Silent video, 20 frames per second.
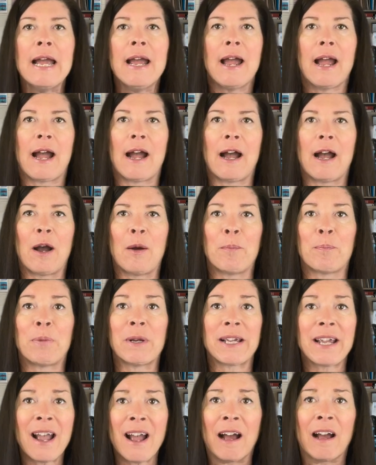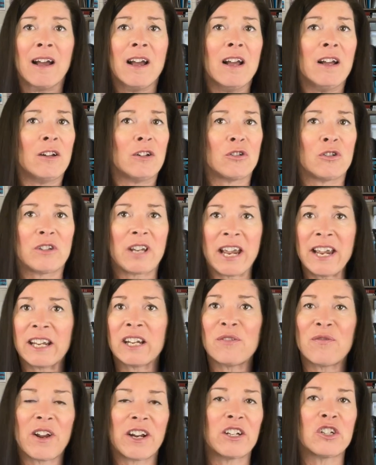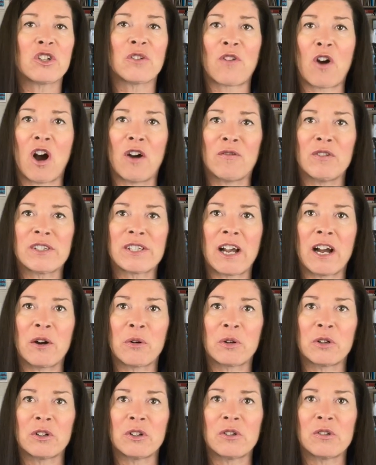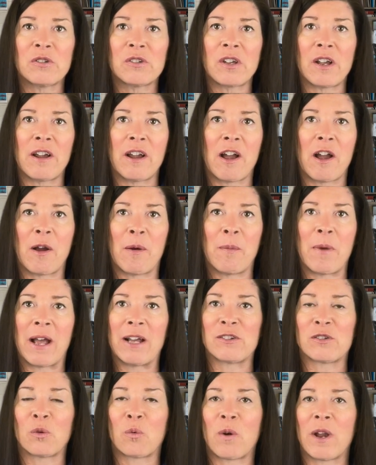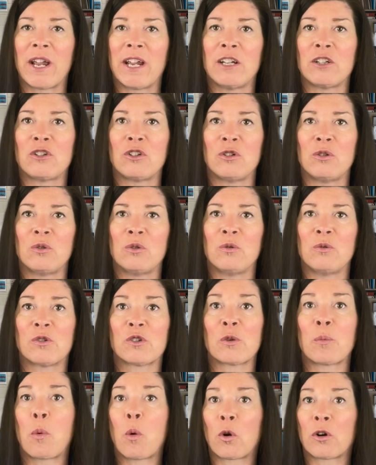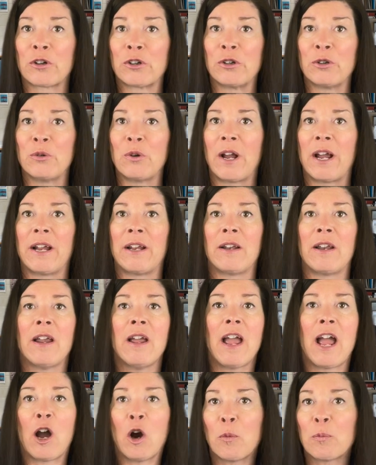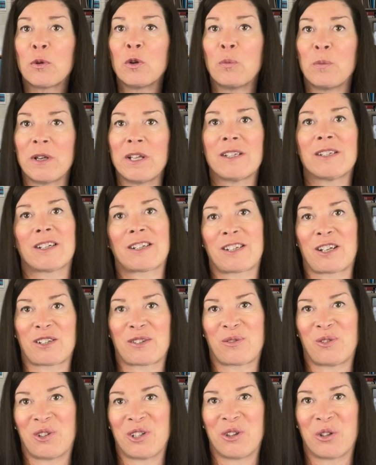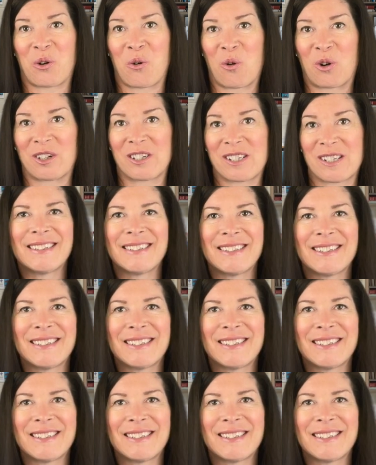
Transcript: But yeah, take advantage of office hours as a way to support you and help you be successful in the course.